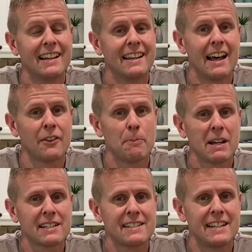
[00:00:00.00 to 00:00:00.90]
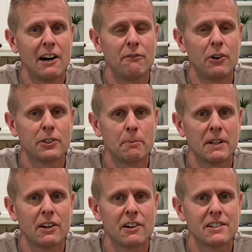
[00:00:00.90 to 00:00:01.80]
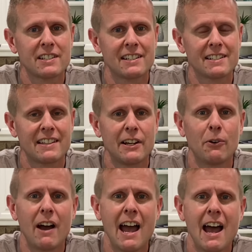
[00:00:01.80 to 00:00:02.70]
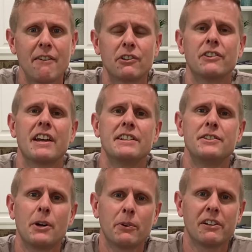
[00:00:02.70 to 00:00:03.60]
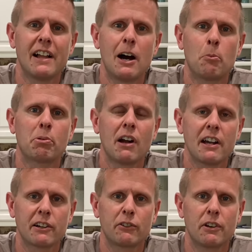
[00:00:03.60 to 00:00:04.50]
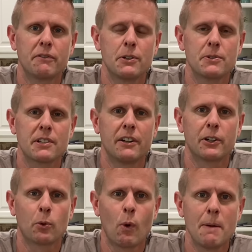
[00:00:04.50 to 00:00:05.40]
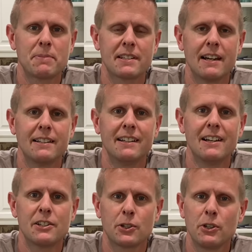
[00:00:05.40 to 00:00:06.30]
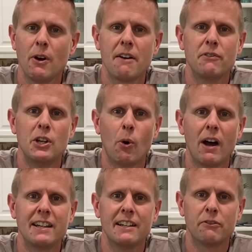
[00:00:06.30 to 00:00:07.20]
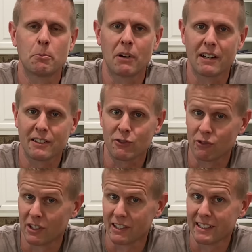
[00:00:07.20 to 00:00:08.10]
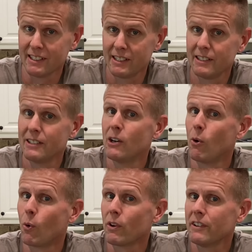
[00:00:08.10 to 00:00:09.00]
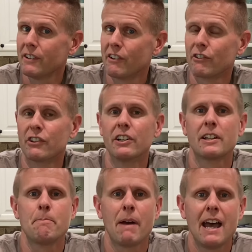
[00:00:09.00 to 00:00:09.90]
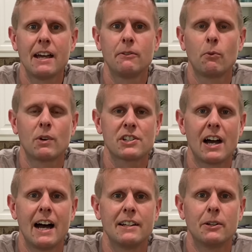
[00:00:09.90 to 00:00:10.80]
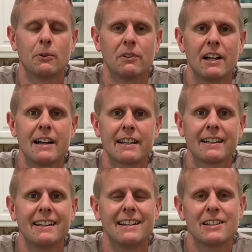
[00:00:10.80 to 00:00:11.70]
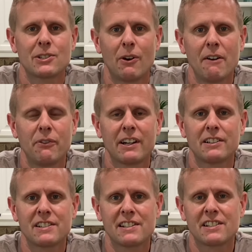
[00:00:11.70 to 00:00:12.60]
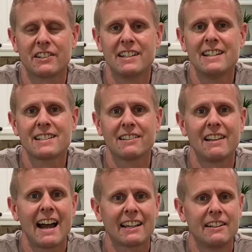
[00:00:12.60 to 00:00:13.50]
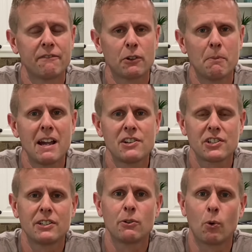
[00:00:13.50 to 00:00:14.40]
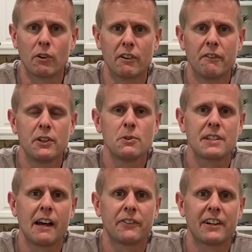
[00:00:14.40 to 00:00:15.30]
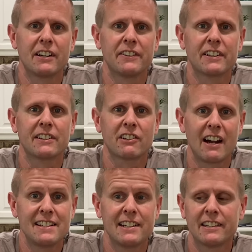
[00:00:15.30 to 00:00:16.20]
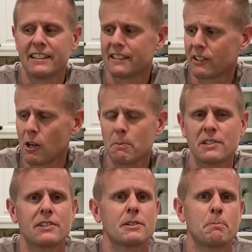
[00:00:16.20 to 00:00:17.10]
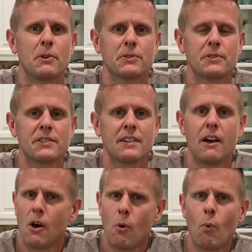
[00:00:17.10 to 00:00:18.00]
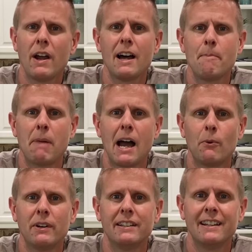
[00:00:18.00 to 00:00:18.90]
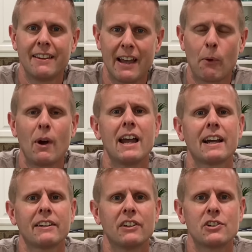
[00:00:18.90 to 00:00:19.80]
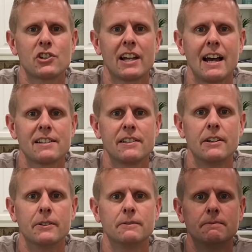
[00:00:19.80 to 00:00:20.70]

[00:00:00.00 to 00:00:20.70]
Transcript: Now, the biggest downfall to Menards is they don't have or they don't allow product reviews on their website. So you have no idea if a product's really good or really bad, which I don't like. So I figured since there is a lack of information or reviews out there on the Criterion garbage disposals, why not buy one? That way I can let you guys know.